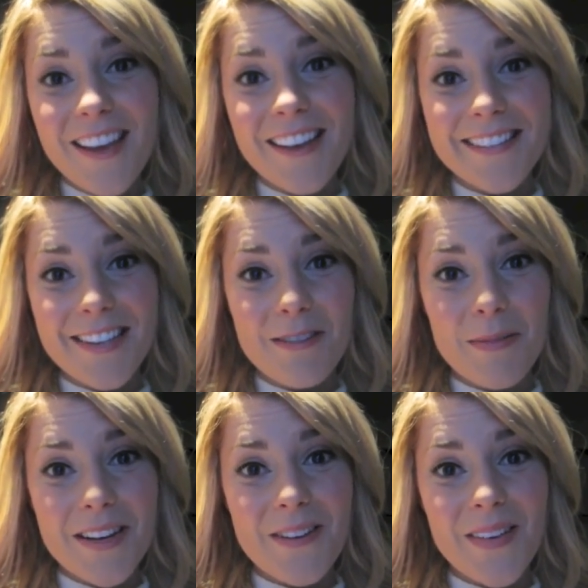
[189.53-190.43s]
because I'm going to
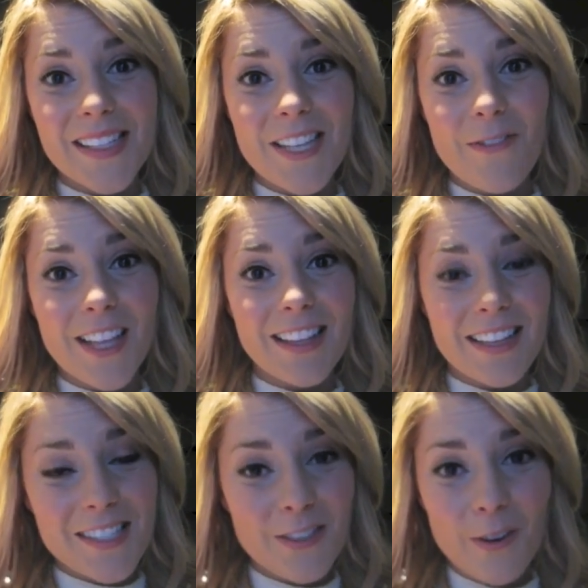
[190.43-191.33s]
be doing stuff at the
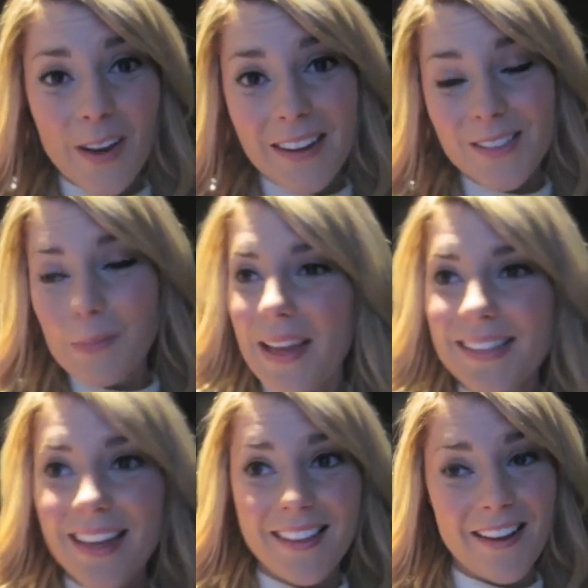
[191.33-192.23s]
London Creator Space
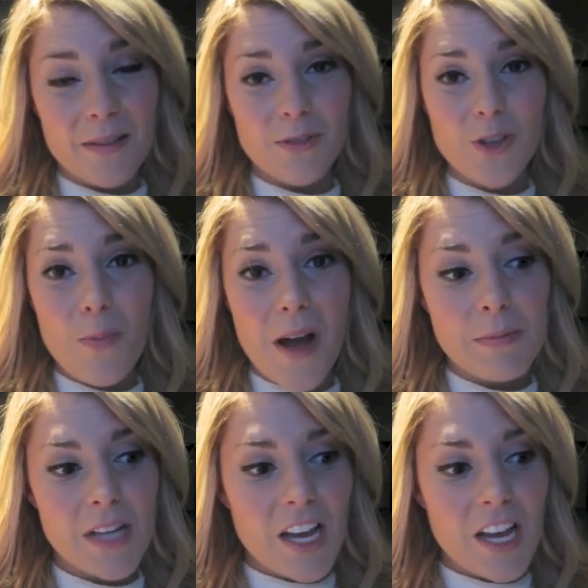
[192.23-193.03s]
out there and I'm so pumped.